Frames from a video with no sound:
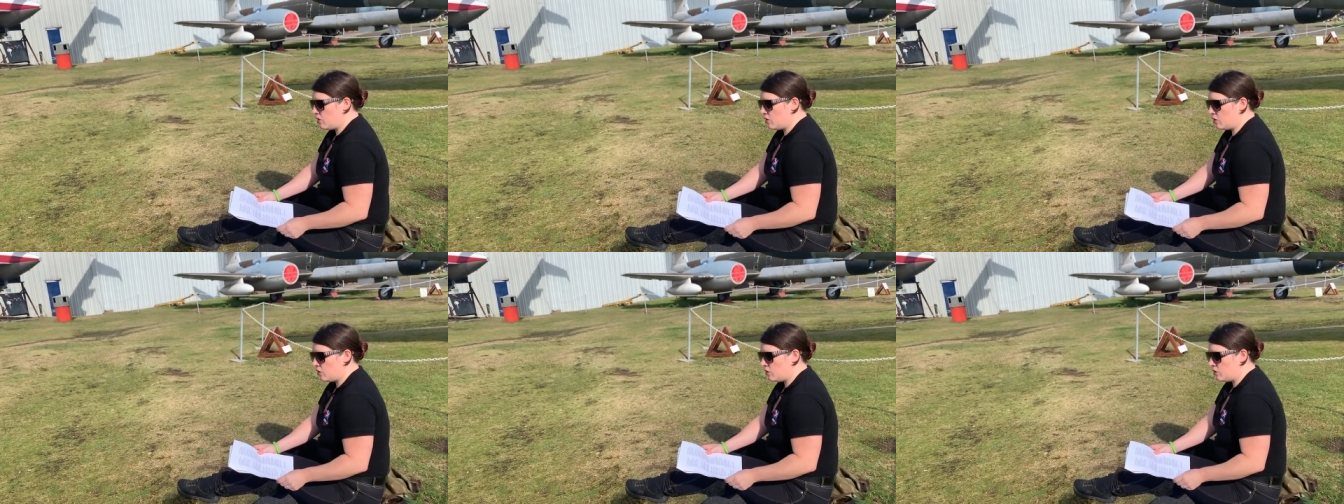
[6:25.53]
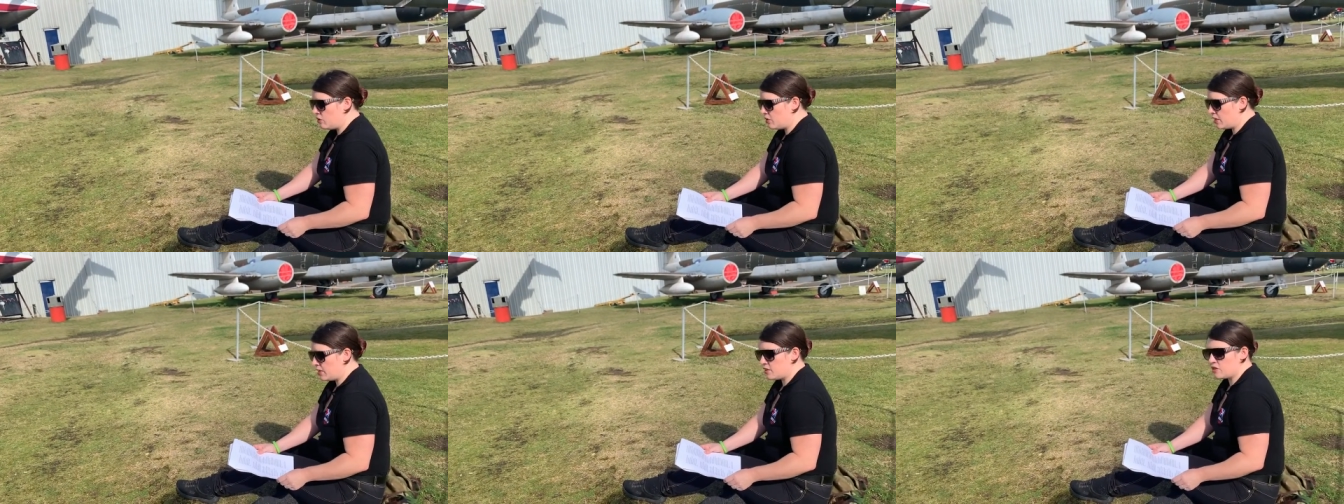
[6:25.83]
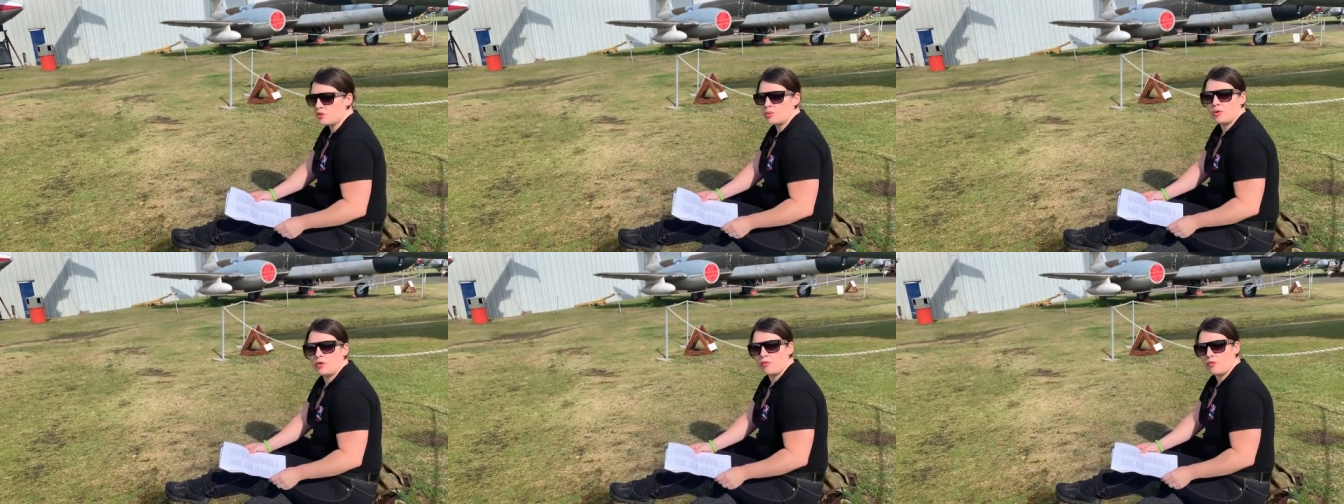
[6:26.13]
according
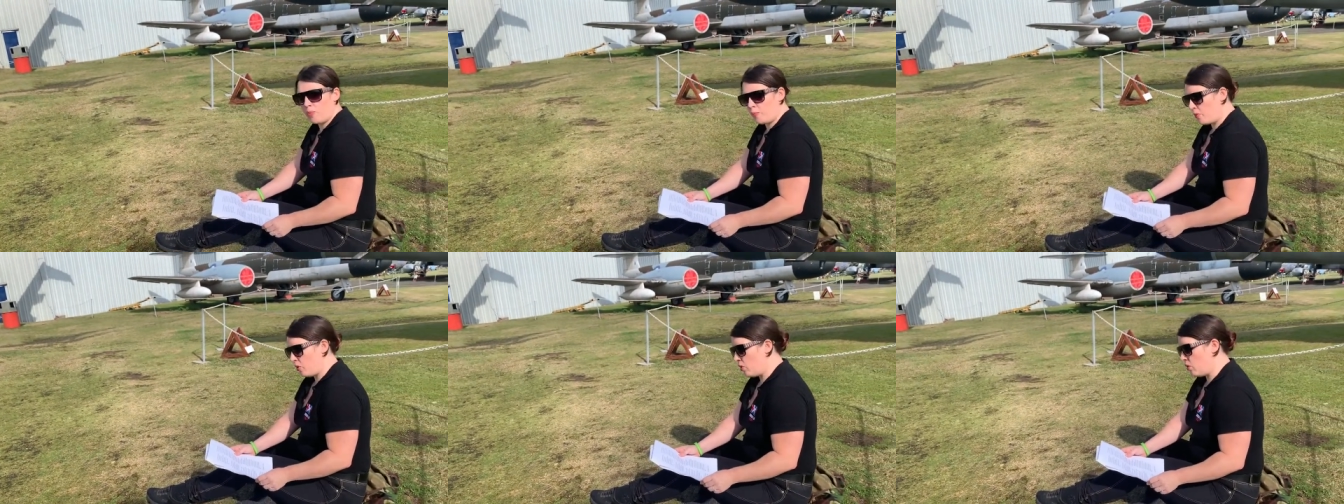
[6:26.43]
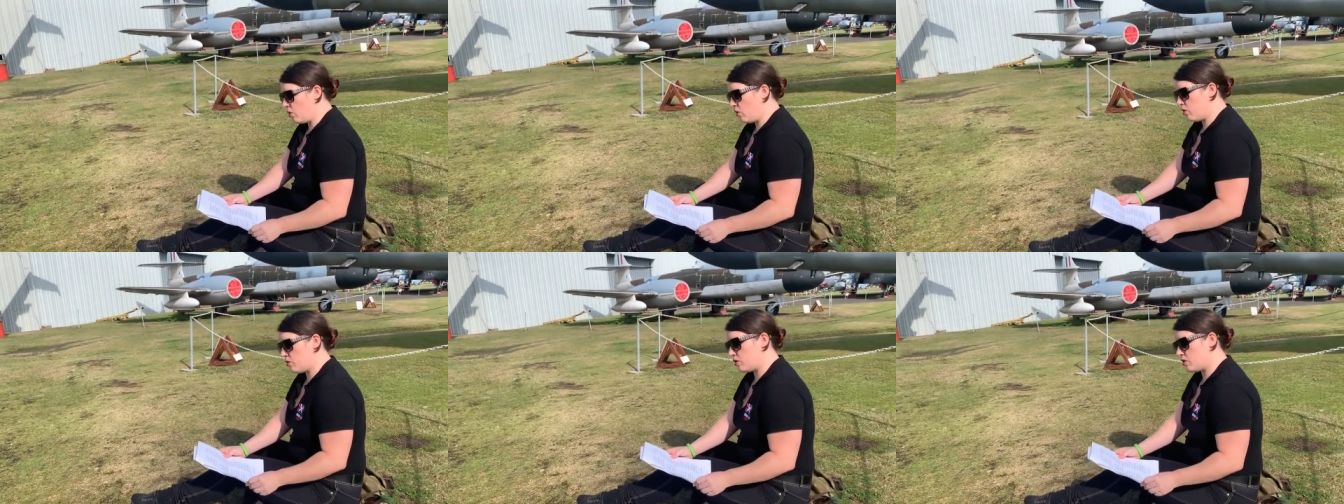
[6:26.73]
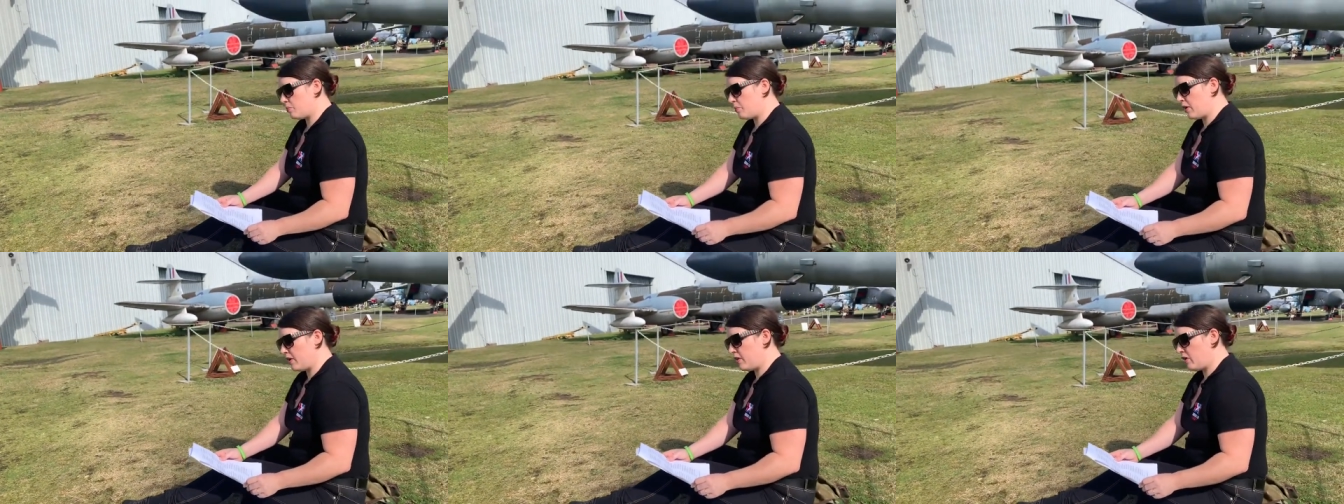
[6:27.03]
to a report
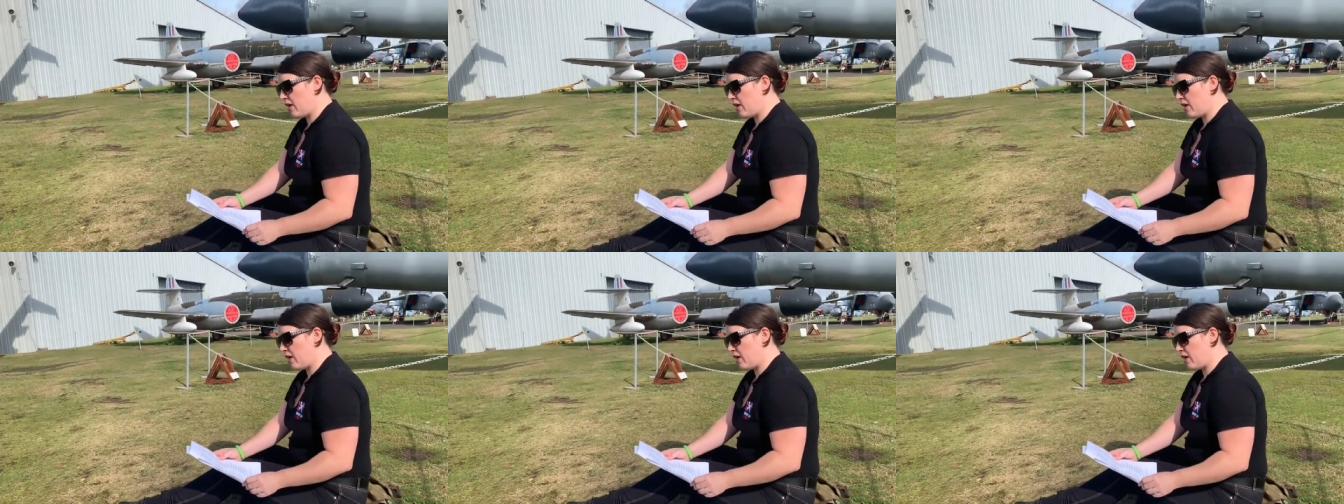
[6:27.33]
by the